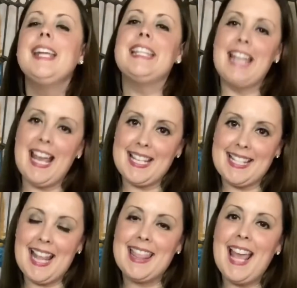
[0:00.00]
Yes,
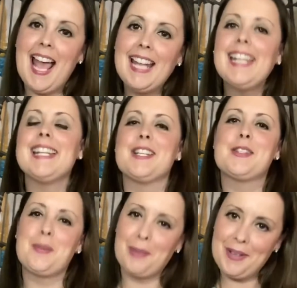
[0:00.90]
that is
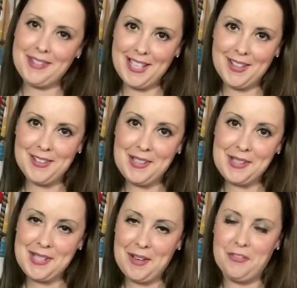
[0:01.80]
the birthday girl
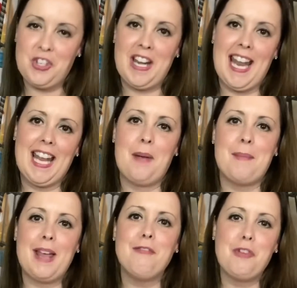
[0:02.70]
herself, Janaea,
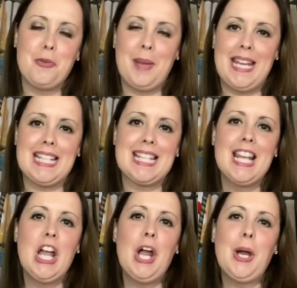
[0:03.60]
my roommate.
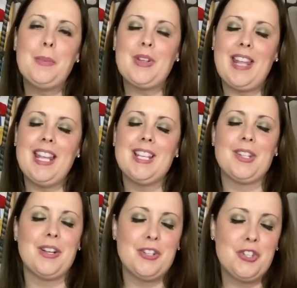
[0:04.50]
Her birthday is
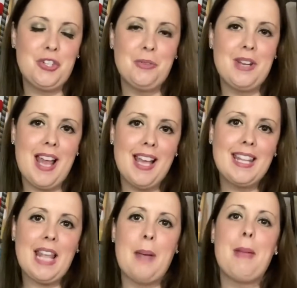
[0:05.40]
on June
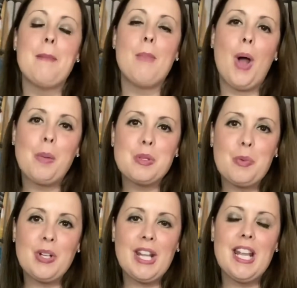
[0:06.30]
9th, and my mom's
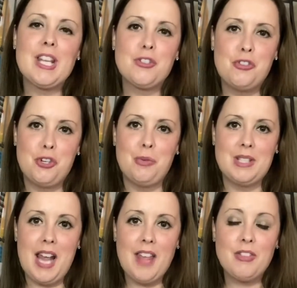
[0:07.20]
birthday is June
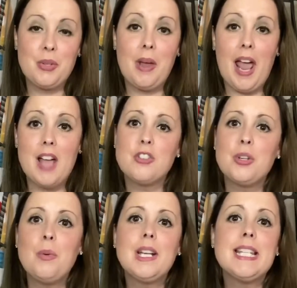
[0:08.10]
10th, so I actually
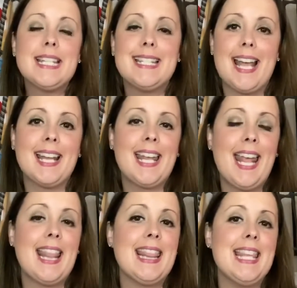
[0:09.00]
wanted to
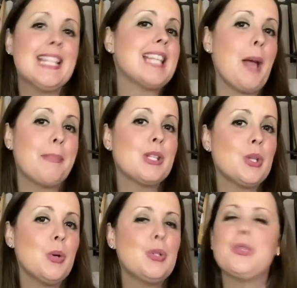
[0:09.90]
dedicate this
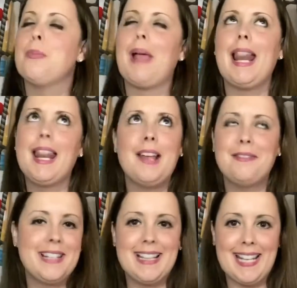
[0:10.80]
episode to my
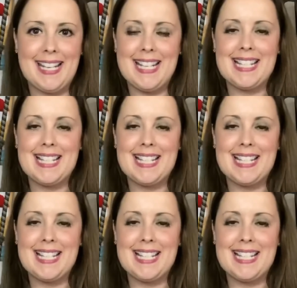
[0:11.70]
lovely ladies.